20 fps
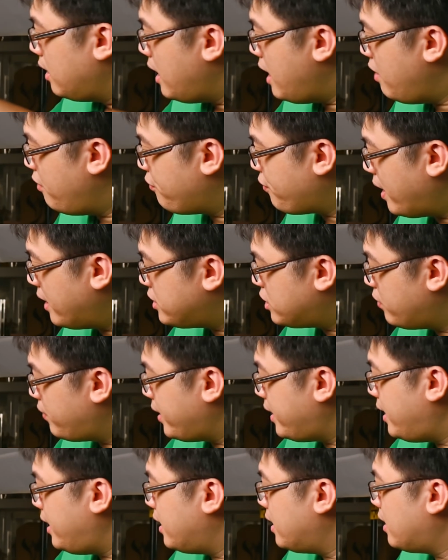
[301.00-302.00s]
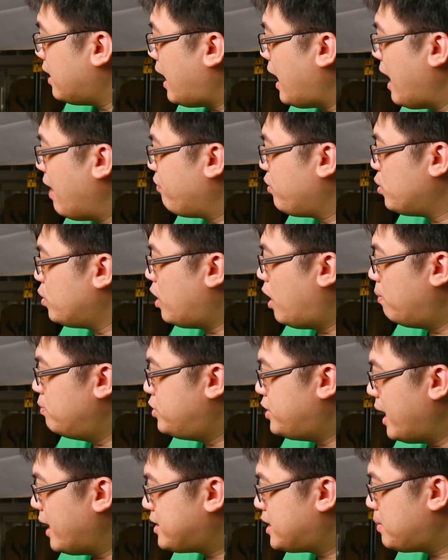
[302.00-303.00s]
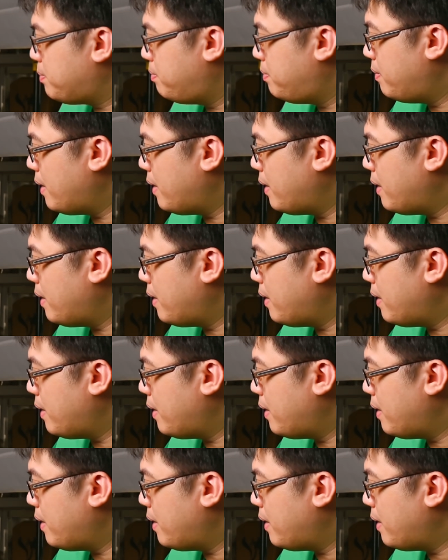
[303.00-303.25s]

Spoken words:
In front over here, I have 2 objects.